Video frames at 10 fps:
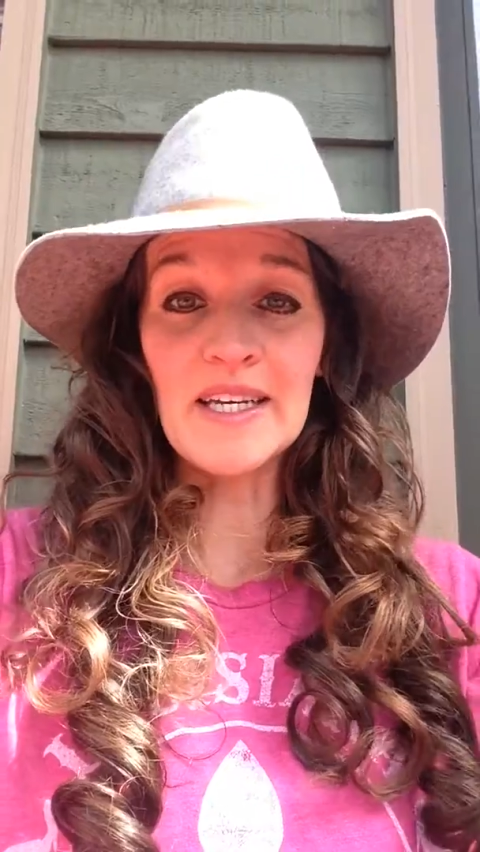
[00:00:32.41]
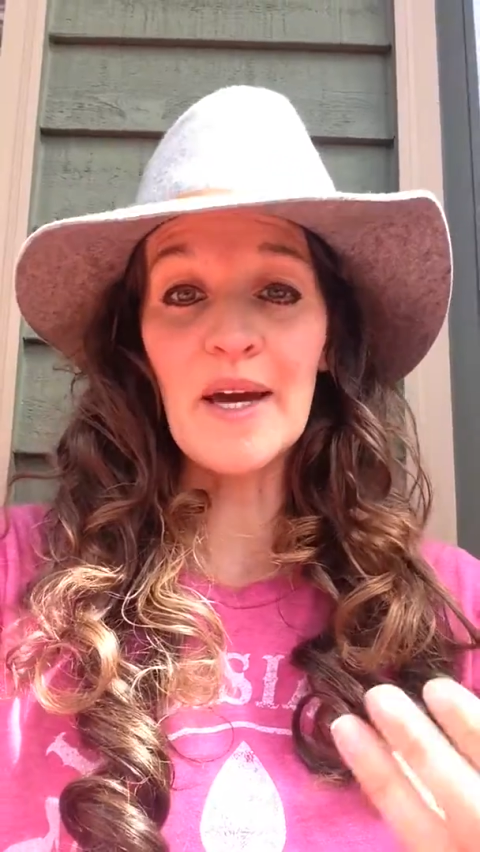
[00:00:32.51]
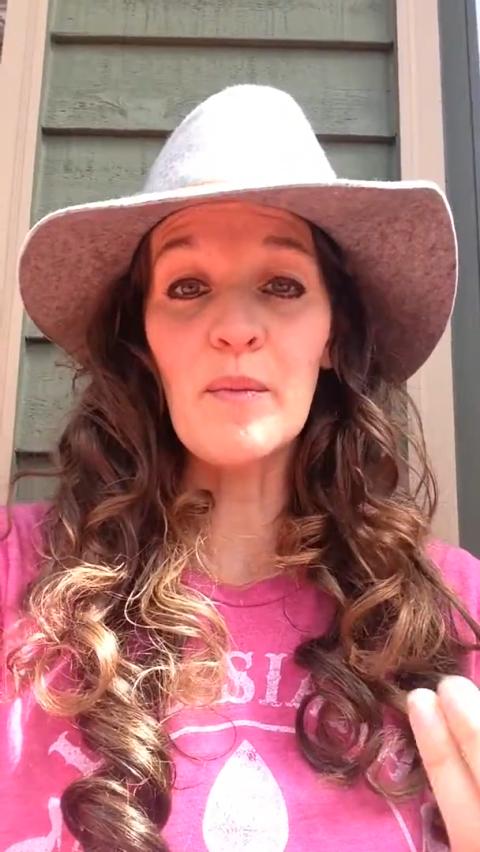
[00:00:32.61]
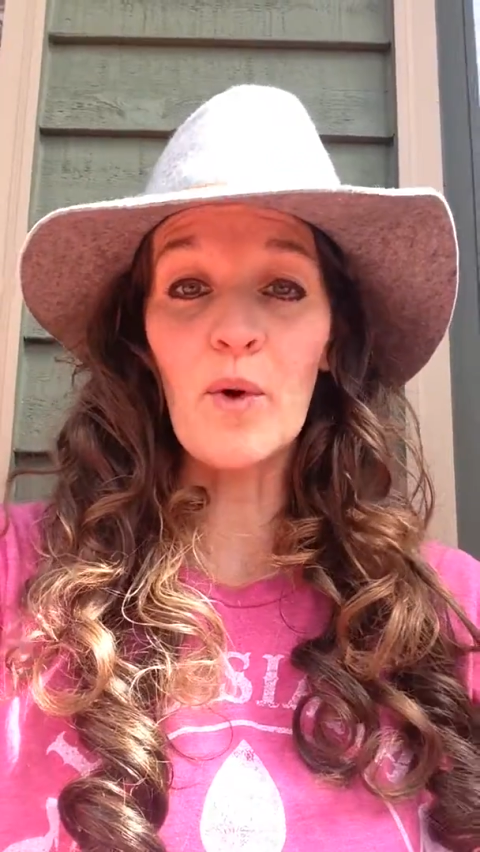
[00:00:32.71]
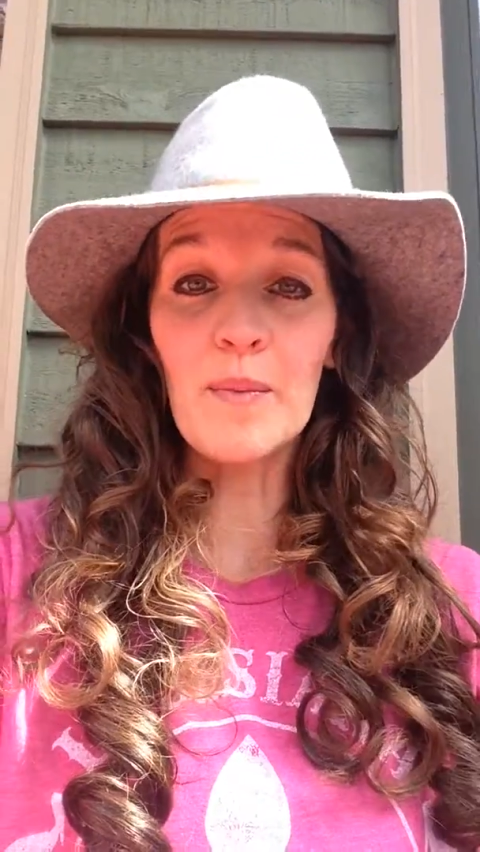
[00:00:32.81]

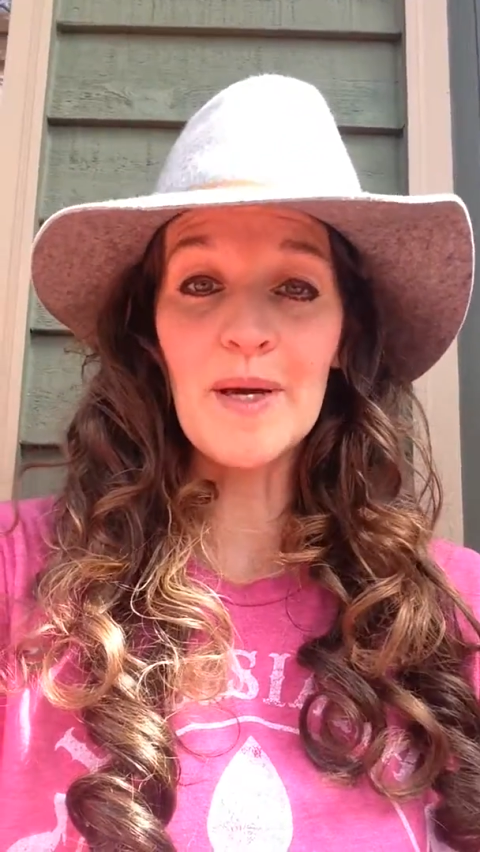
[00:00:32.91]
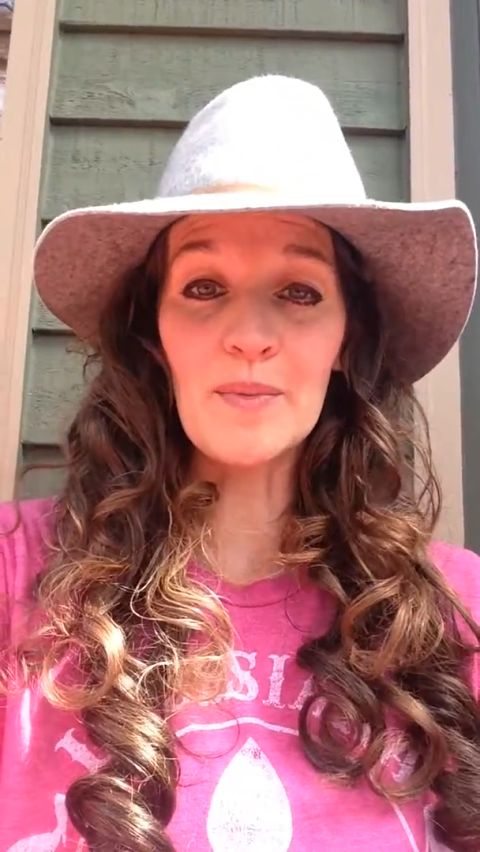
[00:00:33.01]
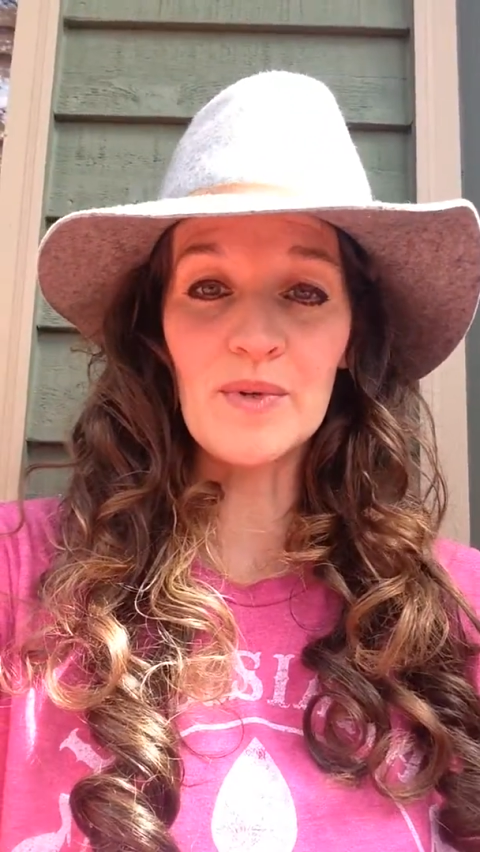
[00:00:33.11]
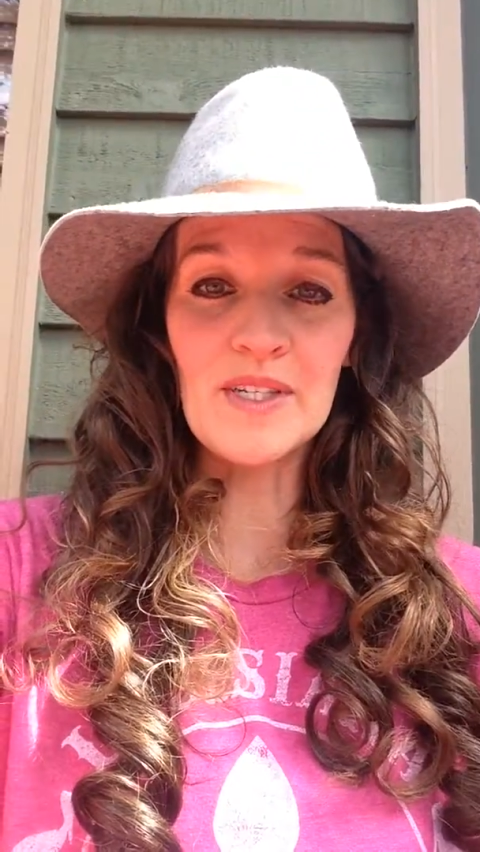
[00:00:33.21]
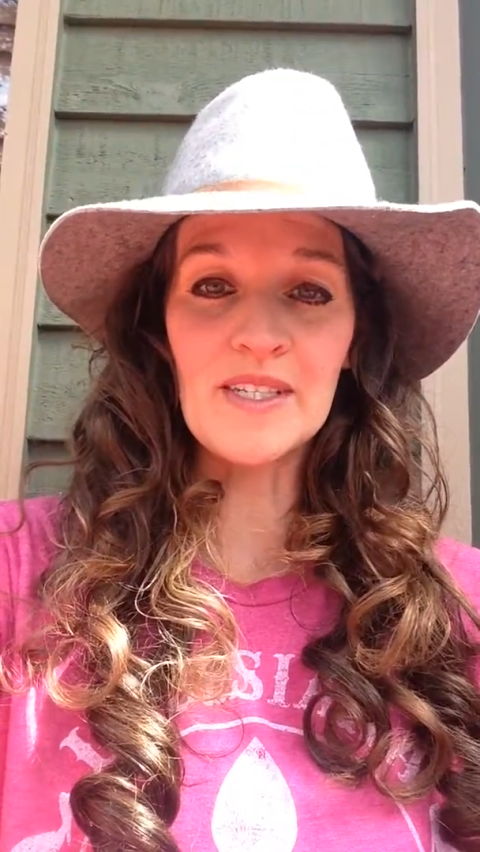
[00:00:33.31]
get more
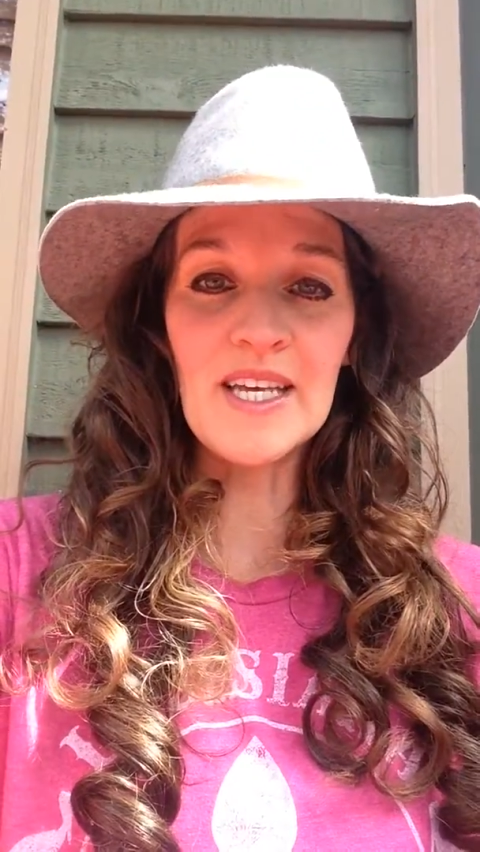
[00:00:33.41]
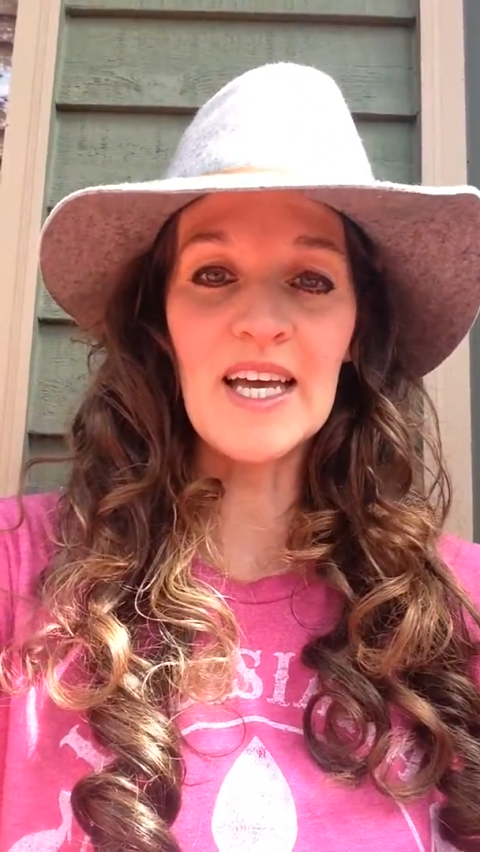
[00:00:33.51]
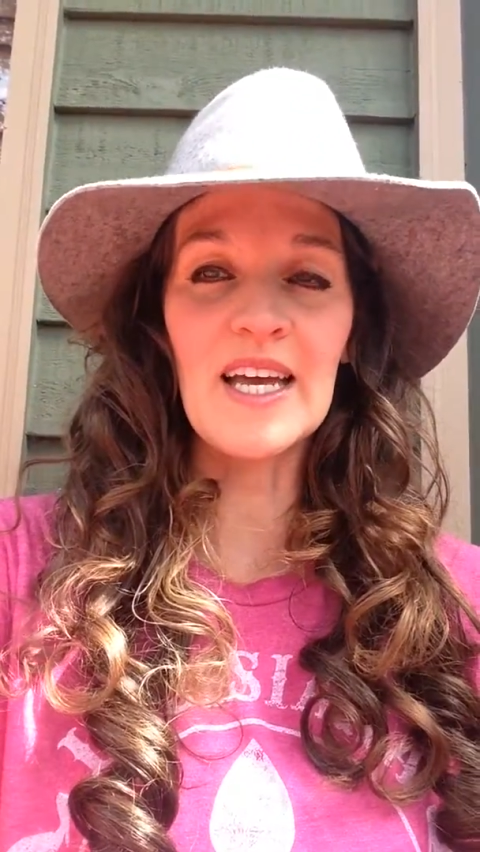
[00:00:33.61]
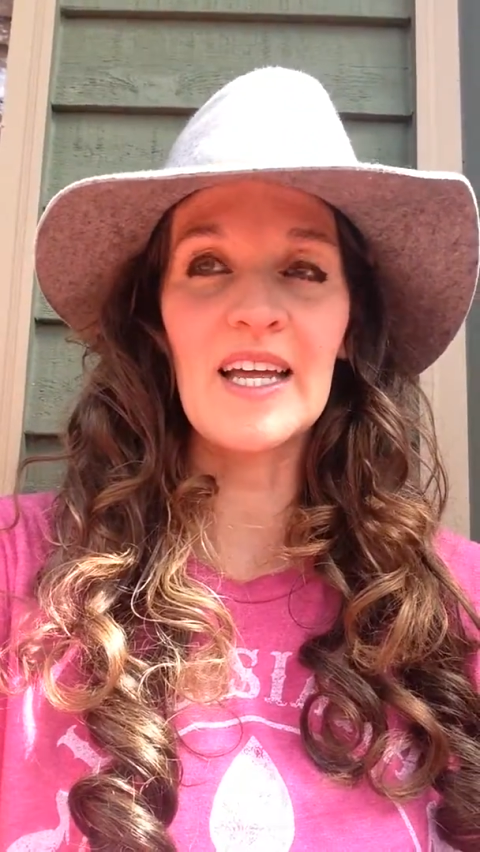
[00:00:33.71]
people to see it.